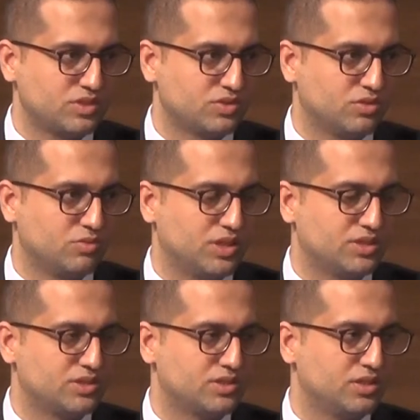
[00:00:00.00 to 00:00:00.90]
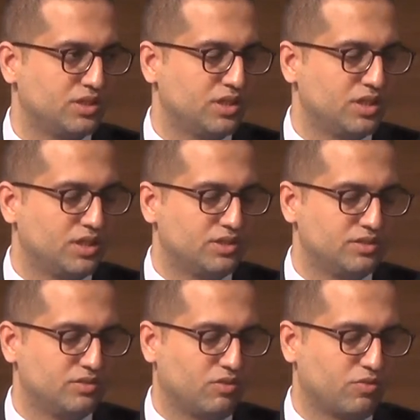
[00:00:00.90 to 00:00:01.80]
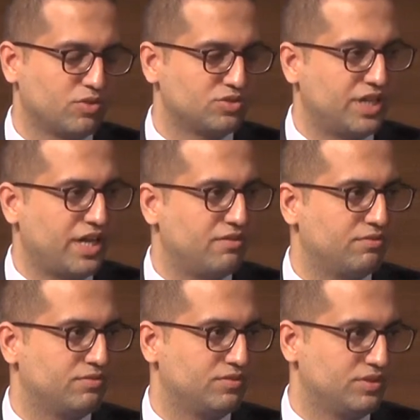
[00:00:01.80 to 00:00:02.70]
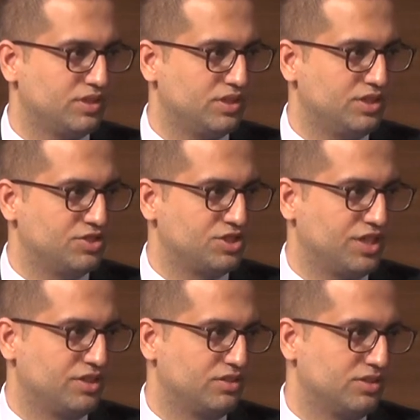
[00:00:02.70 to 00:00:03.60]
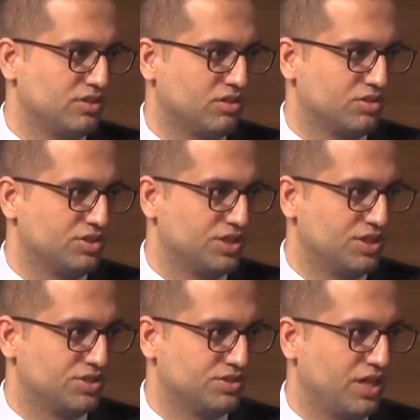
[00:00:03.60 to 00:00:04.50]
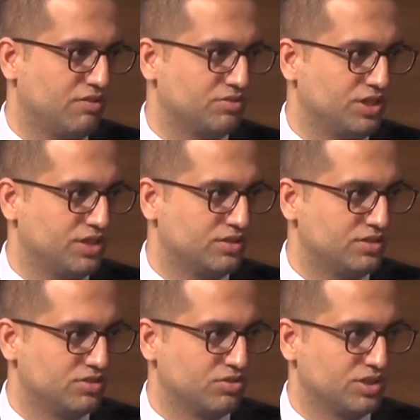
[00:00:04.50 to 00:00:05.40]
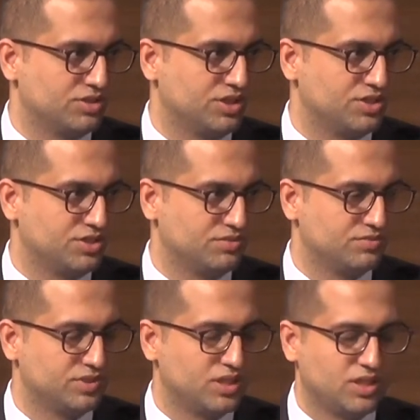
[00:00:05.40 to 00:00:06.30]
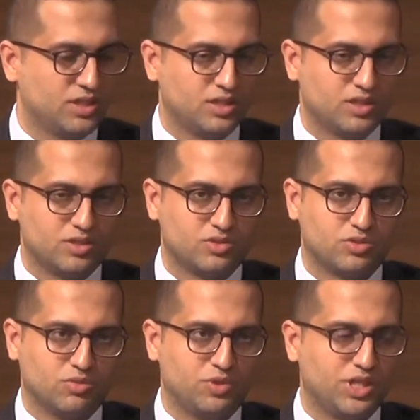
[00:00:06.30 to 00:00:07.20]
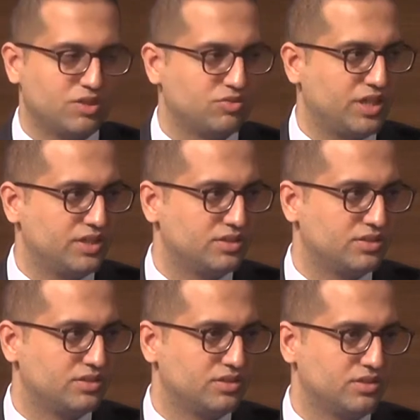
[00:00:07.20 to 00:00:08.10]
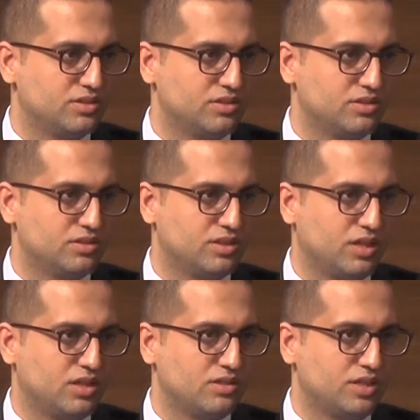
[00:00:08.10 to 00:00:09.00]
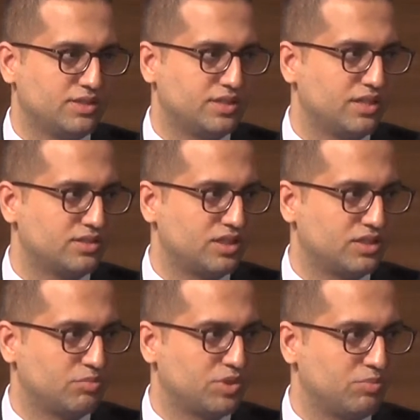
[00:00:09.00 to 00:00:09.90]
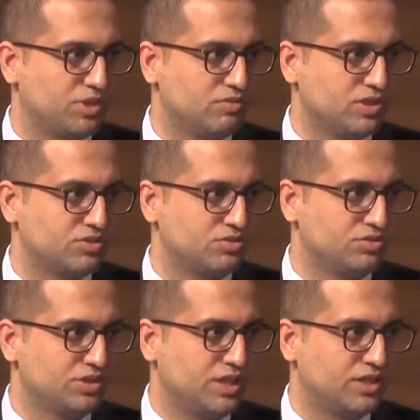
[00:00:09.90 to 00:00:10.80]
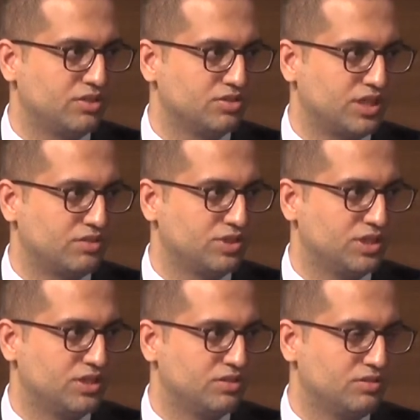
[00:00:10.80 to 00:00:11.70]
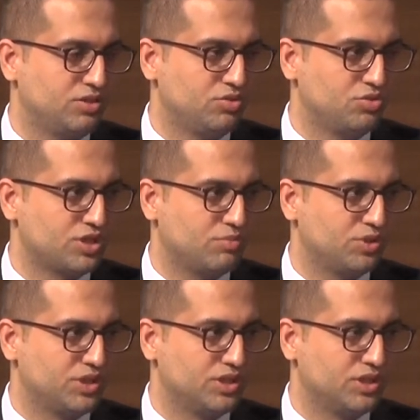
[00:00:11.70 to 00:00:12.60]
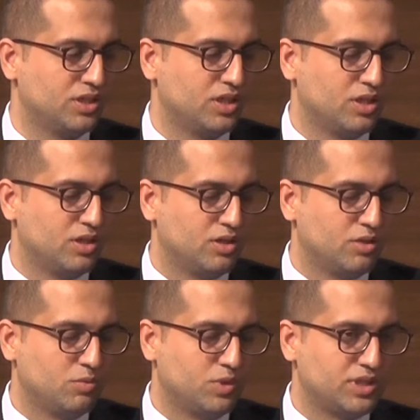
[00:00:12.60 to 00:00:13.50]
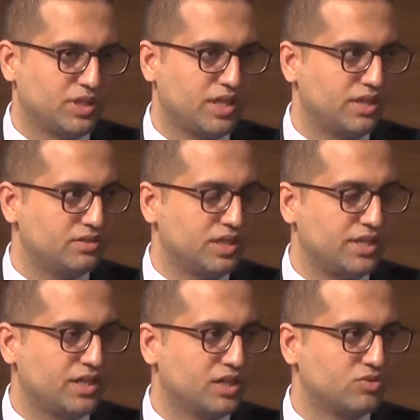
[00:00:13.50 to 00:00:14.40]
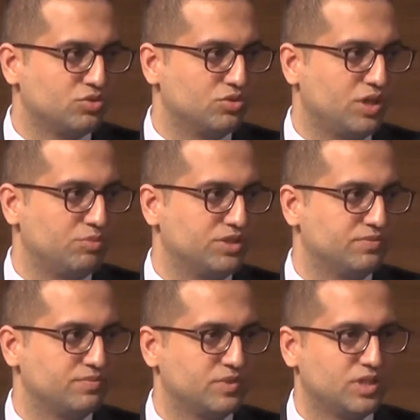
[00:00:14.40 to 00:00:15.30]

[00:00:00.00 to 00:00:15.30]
So once, of course, they have initiated this organization, they have created this organization. So without that, let's say a startup company wants to get in contact with a huge company. What are they gonna do? I mean,